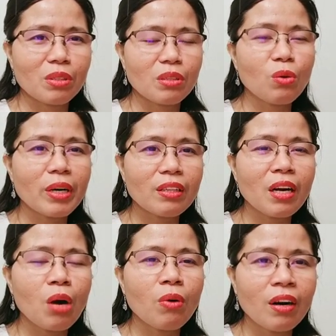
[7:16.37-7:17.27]
No matter
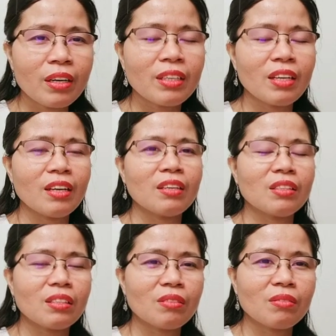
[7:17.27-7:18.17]
how hard it
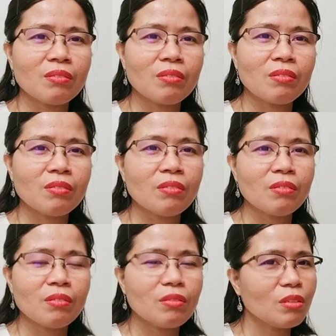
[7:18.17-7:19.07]
is,
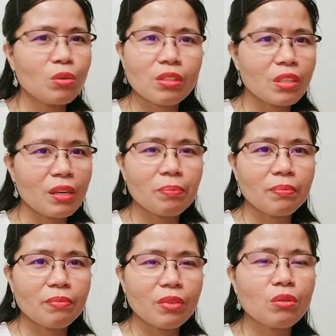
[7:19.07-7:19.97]
don't stop.
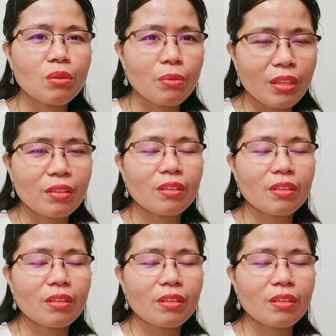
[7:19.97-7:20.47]
Don't quit.